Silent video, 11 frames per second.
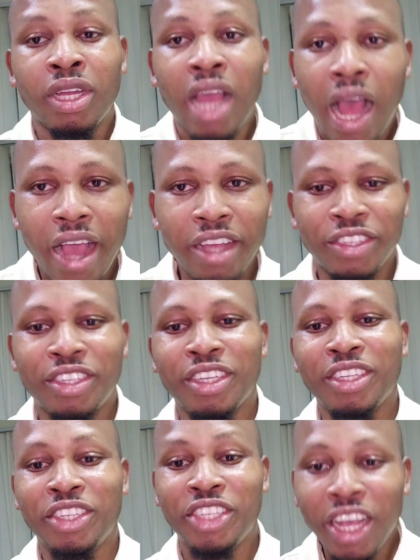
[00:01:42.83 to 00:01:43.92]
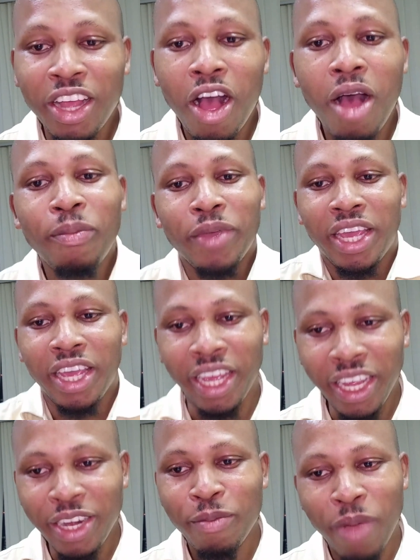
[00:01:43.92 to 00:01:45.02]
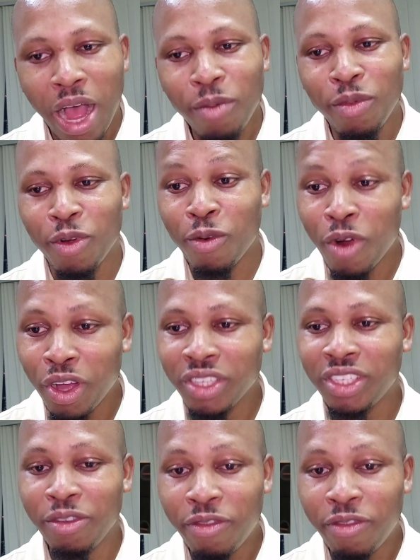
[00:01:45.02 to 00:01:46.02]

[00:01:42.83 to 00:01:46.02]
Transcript: Guys, Jacob in the Bible was the